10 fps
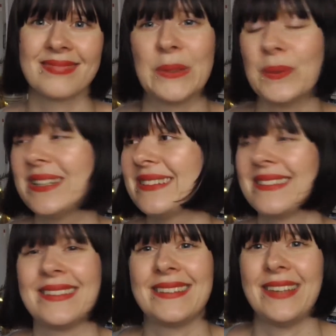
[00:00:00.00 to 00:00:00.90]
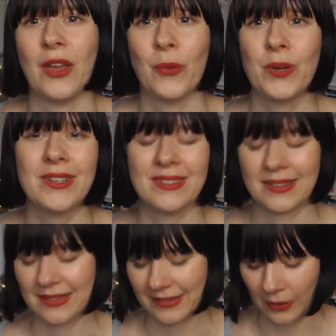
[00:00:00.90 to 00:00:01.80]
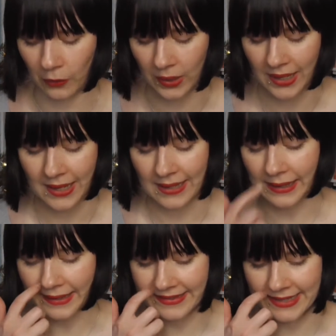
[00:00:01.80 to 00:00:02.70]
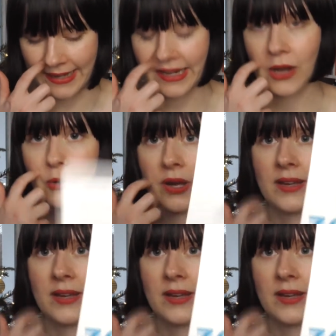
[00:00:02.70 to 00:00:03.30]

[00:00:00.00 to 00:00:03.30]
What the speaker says: What is this year? What is it? So last day now,